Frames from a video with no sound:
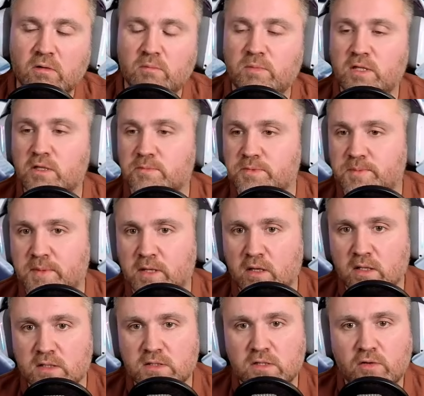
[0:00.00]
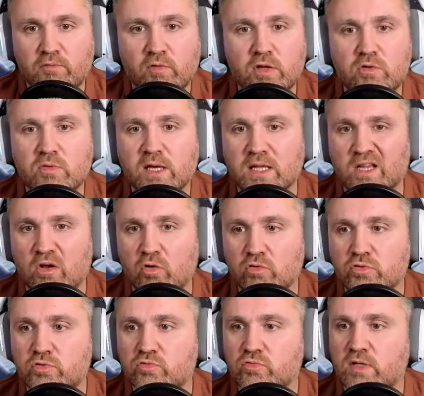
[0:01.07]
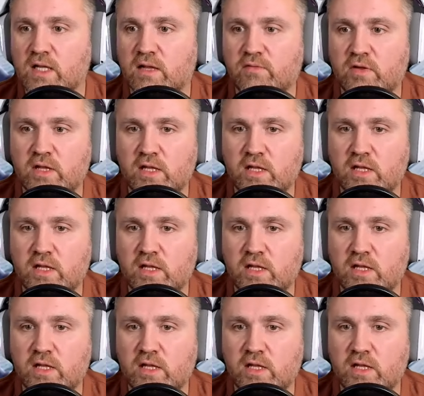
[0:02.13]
medium spender and stuff, when you get close to 11 and